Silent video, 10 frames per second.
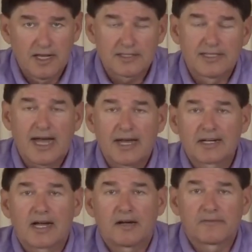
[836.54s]
His
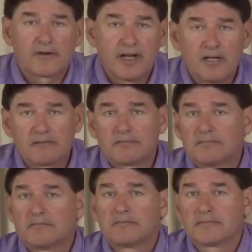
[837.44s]
non-covery
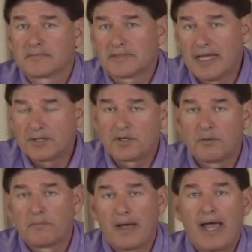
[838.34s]
takes
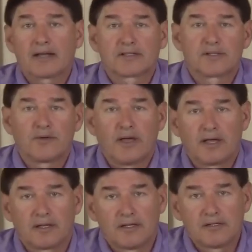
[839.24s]
him back to
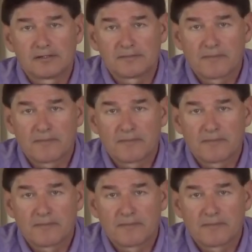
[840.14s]
England,